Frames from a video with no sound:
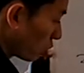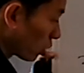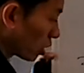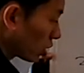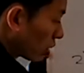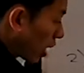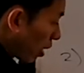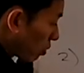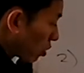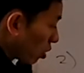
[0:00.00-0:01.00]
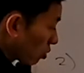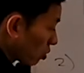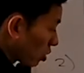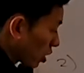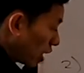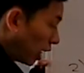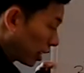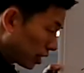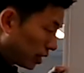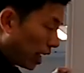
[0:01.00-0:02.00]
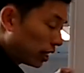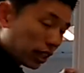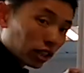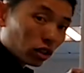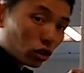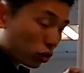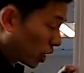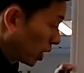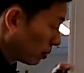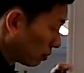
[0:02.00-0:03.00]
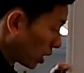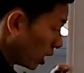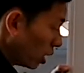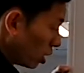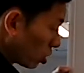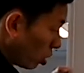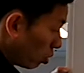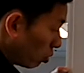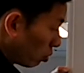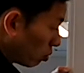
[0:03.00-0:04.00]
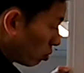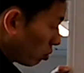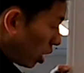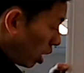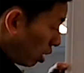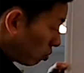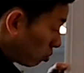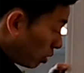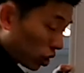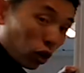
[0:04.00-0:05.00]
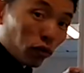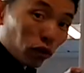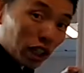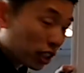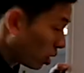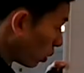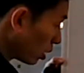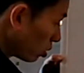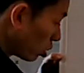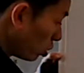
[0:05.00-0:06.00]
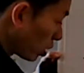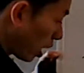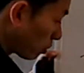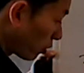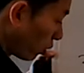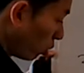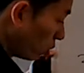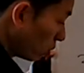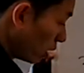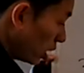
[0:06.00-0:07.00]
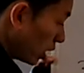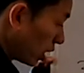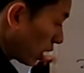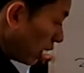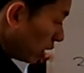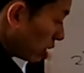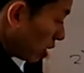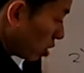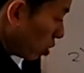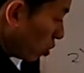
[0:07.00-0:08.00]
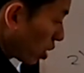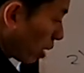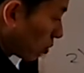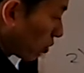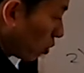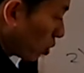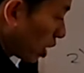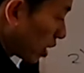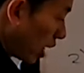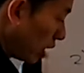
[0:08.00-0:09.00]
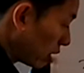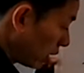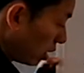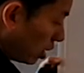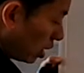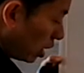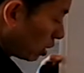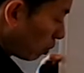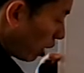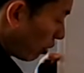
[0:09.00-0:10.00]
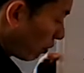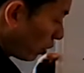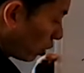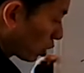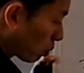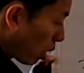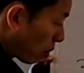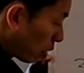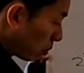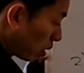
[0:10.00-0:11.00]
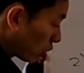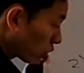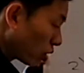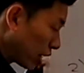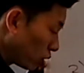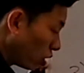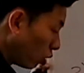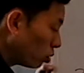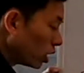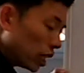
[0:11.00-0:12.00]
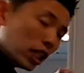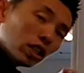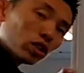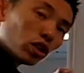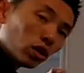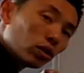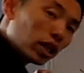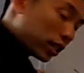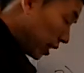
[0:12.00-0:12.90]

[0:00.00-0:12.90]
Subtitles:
you carry on extending the tree. So let's go for an easy one. 2 times 4 is 8. 2 times 4 is 8. Here's my first prime number. Just to let you know, 2 is